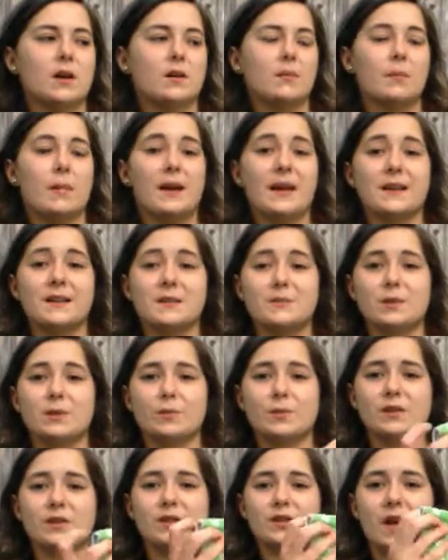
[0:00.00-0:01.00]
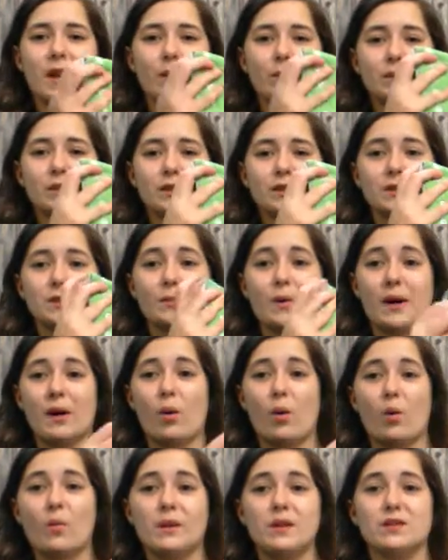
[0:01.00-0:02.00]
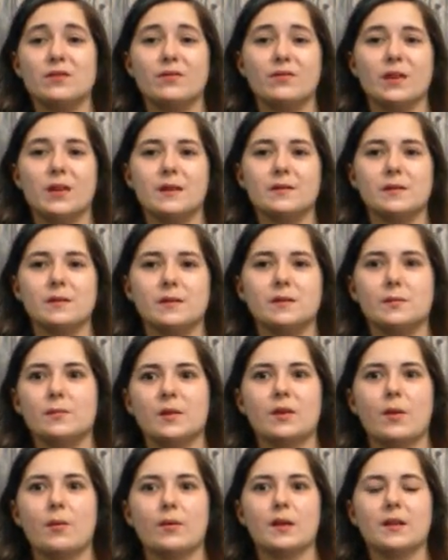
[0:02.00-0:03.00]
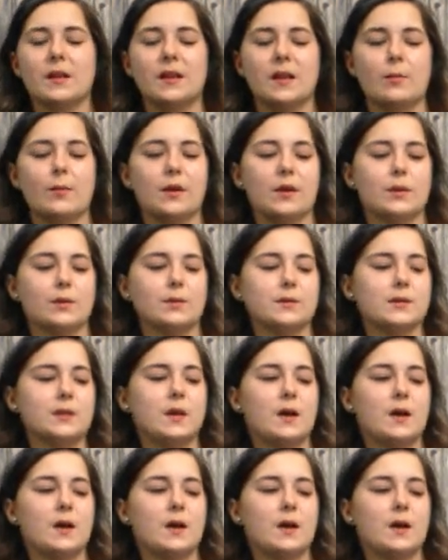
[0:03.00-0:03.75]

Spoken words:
My husband wished I would just buy a whole bunch of these, and this would be the only thing that we used.